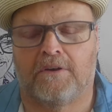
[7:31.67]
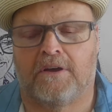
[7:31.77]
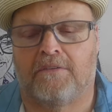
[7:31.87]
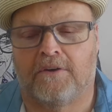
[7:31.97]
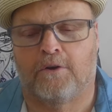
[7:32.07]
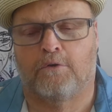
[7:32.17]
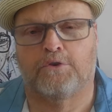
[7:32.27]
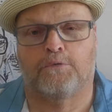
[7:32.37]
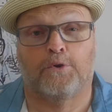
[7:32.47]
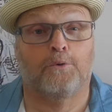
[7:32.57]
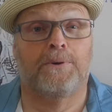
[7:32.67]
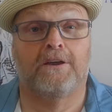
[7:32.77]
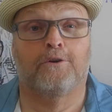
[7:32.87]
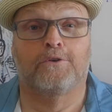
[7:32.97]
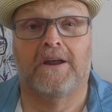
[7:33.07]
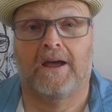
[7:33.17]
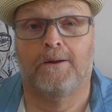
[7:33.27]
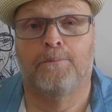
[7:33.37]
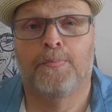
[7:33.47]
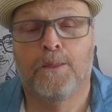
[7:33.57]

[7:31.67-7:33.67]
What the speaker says: in the culture Filipino time,